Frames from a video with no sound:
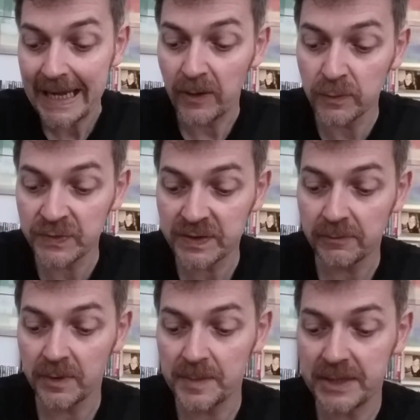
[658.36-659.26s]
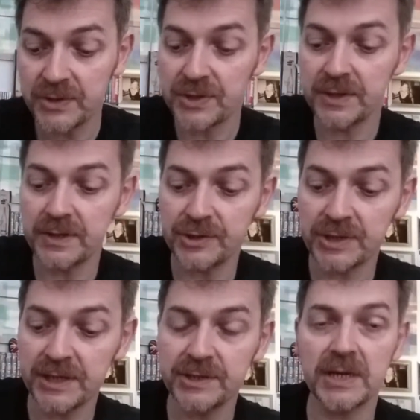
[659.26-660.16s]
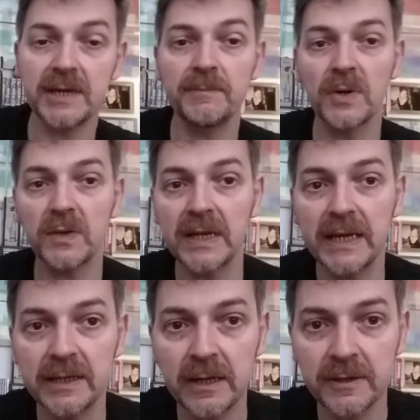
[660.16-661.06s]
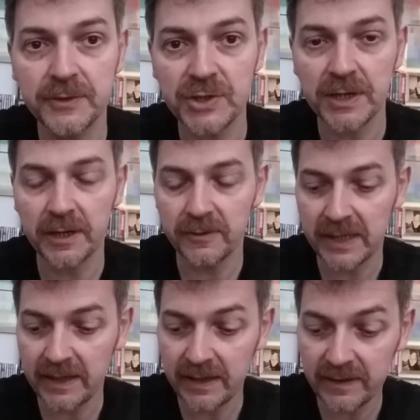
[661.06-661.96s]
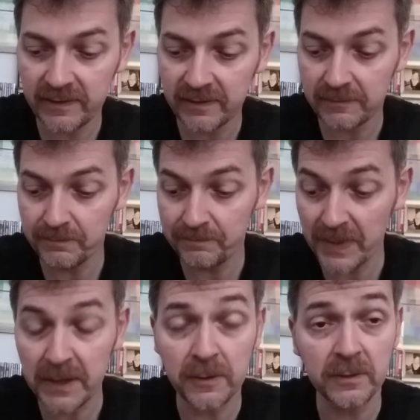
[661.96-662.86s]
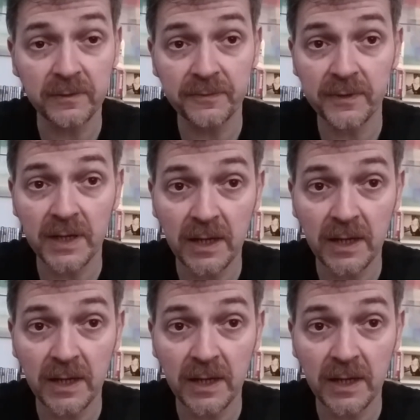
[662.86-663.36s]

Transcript: Also want to mention JJ Modelling, Young Joe. His build for the